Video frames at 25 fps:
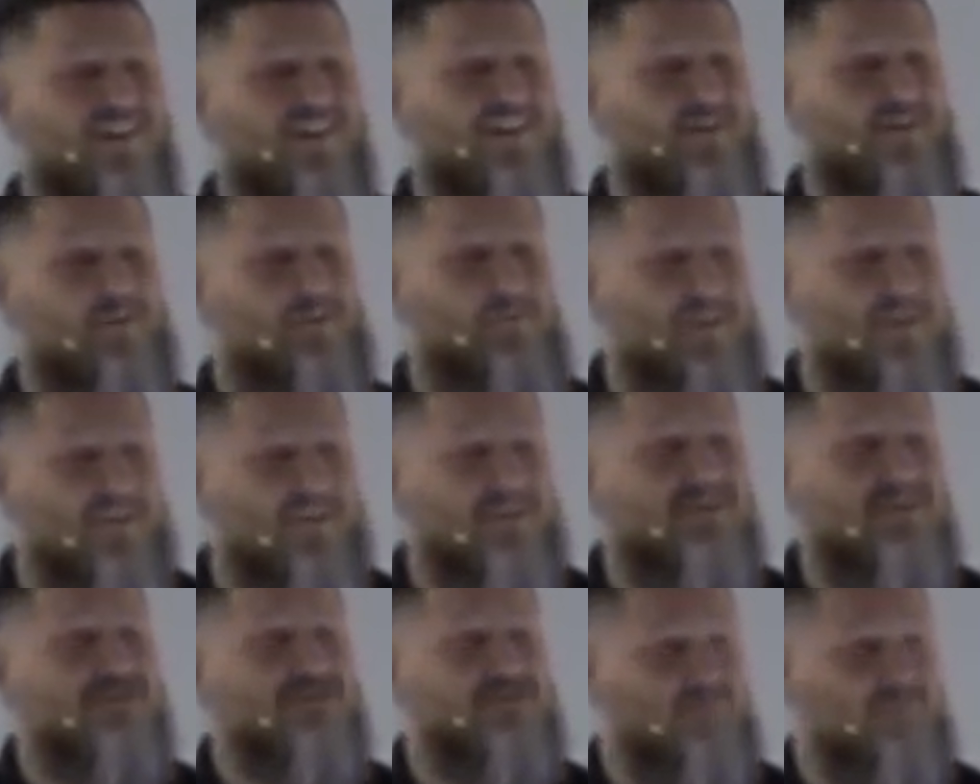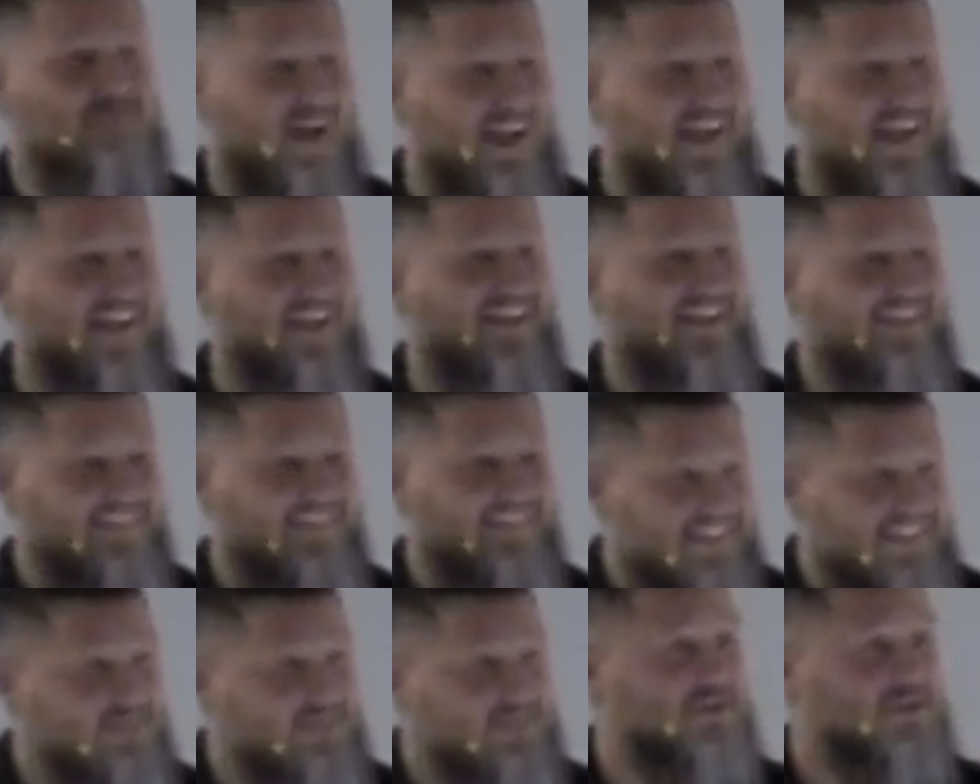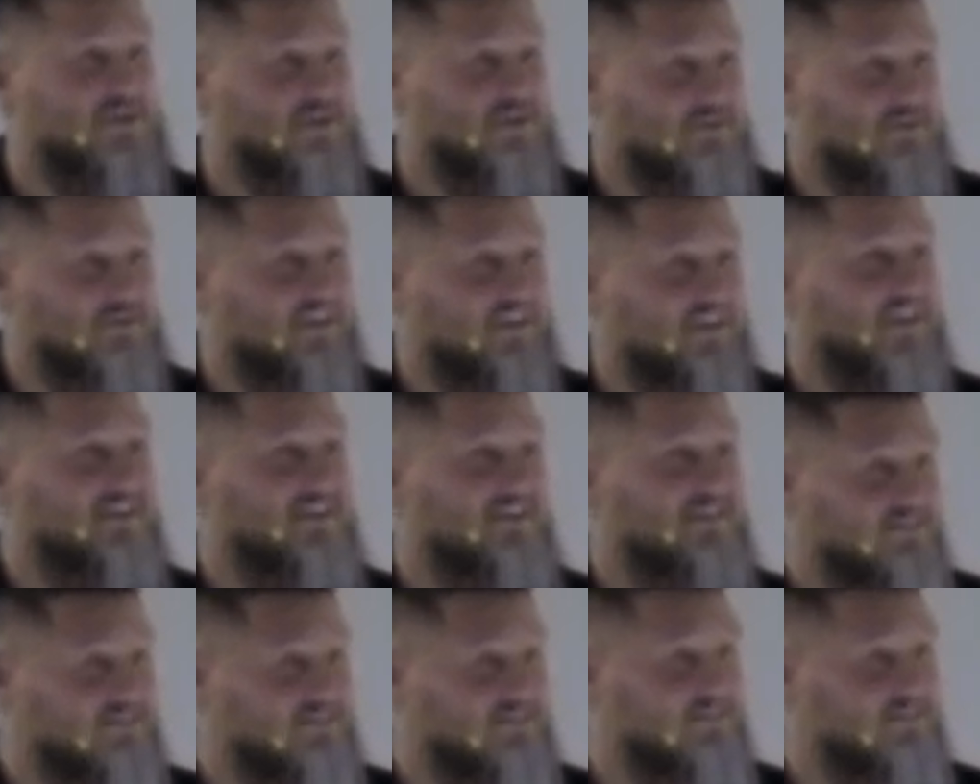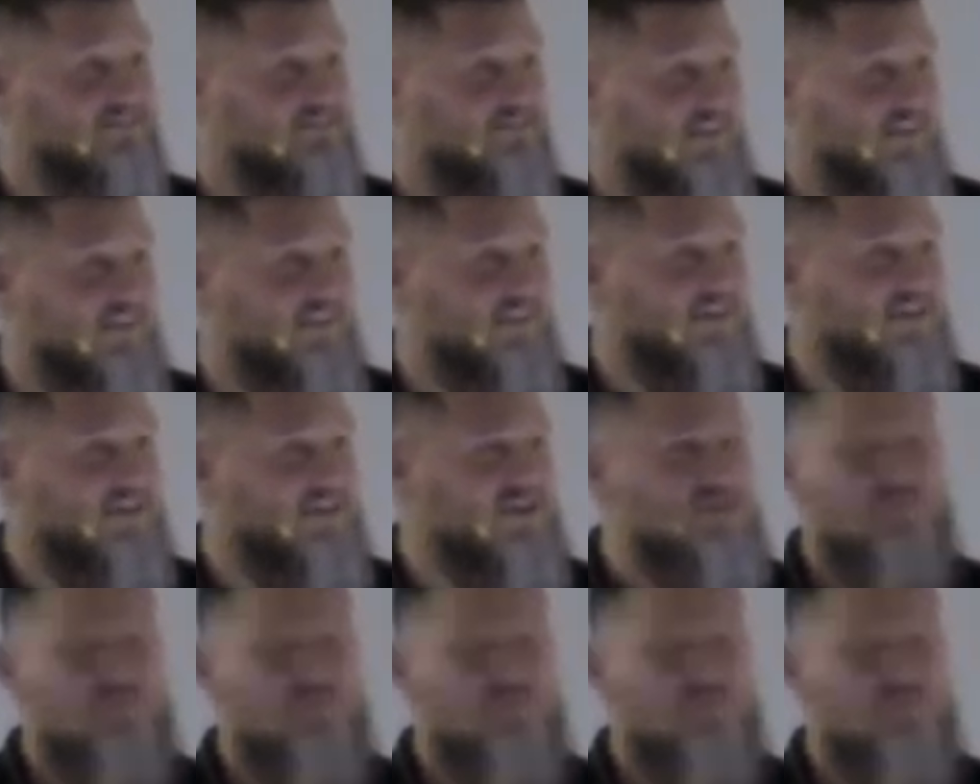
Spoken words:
Can we make things right? That's what guilt does. Right?